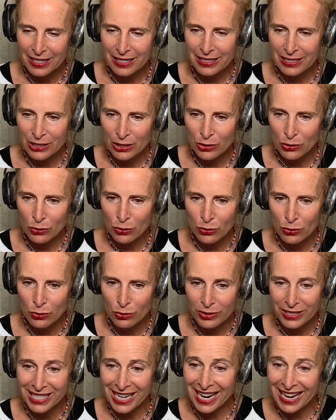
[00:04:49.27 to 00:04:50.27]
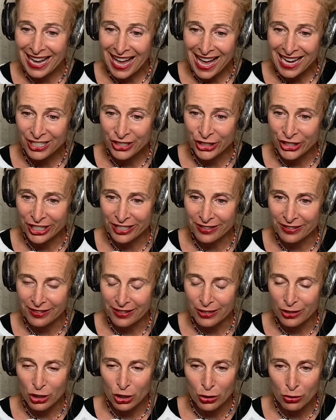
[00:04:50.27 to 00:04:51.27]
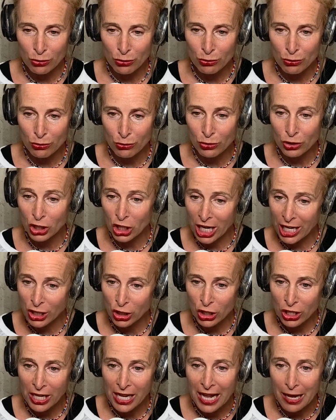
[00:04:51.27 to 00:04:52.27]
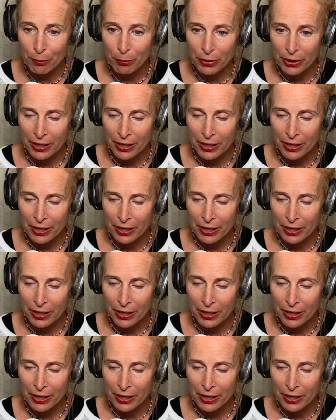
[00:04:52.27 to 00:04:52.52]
to take action, to change it up,